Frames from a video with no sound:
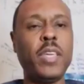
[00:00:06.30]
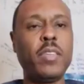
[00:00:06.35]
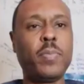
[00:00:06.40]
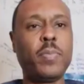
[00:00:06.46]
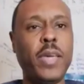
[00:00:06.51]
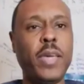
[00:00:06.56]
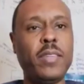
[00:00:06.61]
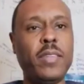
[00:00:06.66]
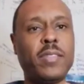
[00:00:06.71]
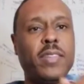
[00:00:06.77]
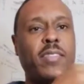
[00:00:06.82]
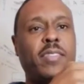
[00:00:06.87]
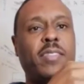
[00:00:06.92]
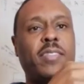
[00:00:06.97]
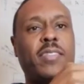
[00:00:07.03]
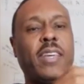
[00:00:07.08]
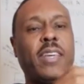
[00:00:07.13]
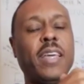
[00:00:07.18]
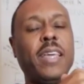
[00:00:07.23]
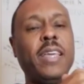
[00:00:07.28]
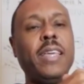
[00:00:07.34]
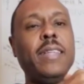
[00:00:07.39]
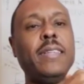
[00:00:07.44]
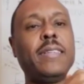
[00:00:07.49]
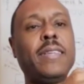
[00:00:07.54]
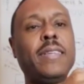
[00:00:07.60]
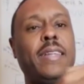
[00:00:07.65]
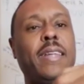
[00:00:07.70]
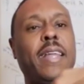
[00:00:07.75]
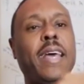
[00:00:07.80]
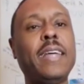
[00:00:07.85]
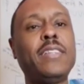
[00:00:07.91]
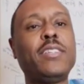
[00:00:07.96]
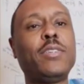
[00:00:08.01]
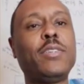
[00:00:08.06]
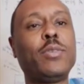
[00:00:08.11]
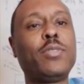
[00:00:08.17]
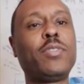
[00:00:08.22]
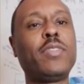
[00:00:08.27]
peace. This is your
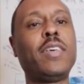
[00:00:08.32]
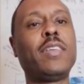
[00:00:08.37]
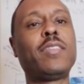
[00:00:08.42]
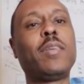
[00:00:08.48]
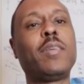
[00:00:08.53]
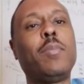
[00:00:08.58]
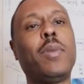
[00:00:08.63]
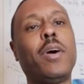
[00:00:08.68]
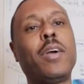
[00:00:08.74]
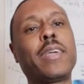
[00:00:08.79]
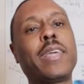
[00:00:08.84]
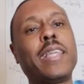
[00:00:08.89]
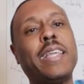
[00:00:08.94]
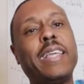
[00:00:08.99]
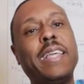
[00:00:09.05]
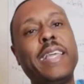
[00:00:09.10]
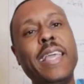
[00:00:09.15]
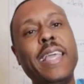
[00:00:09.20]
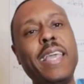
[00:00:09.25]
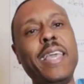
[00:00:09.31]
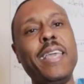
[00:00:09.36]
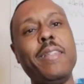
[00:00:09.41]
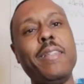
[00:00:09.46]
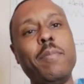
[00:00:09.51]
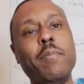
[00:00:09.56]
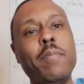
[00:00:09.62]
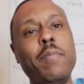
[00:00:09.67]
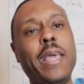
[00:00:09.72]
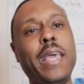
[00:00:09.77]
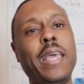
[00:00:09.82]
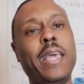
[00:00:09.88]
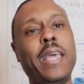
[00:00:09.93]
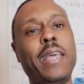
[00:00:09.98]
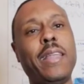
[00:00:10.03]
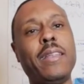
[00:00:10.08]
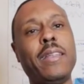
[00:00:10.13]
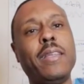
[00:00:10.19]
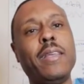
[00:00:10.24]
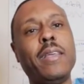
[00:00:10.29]
international sales and marketing
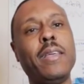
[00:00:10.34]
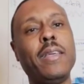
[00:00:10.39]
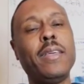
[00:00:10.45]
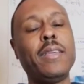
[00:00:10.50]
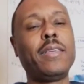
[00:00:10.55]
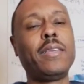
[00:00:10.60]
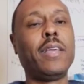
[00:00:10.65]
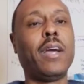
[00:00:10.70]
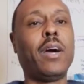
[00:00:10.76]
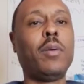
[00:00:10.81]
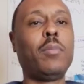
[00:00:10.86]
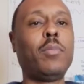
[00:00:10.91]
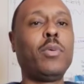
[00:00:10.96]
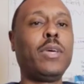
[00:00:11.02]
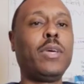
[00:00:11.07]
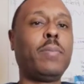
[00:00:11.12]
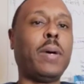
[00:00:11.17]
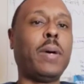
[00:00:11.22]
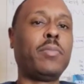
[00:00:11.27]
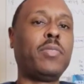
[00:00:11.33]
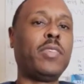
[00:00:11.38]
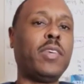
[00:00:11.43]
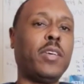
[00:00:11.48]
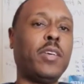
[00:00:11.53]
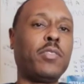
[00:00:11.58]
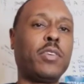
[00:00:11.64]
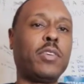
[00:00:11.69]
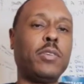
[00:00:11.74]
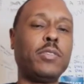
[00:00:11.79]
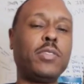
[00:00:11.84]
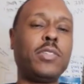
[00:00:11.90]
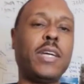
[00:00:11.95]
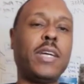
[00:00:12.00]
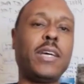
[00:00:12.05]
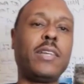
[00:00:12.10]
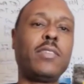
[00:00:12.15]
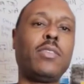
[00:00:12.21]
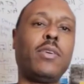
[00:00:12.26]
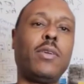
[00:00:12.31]
hitman, your humble hip hop sales coach,
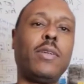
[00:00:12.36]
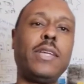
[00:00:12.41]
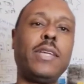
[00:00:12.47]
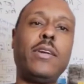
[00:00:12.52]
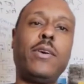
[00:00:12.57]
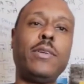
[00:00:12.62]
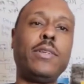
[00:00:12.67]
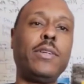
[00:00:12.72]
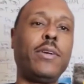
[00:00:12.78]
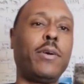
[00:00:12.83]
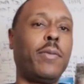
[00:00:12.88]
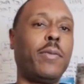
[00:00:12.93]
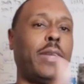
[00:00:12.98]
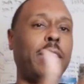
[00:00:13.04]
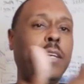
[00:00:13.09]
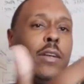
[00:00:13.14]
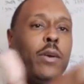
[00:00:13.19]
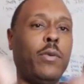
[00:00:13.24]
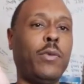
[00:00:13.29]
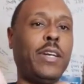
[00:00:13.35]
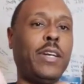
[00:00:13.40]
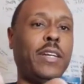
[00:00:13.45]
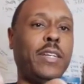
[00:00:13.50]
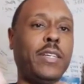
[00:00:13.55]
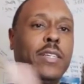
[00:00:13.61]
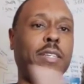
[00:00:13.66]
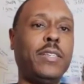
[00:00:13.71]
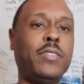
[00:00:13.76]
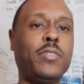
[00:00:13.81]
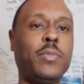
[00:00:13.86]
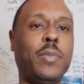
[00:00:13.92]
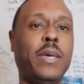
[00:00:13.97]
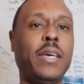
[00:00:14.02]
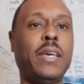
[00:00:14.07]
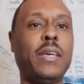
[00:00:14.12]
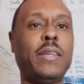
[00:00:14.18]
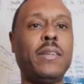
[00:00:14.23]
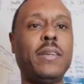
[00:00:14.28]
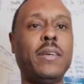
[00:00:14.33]
Tiger Toledo, and you already know what it is,
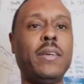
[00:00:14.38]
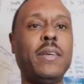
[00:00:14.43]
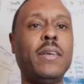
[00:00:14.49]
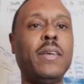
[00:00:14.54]
man.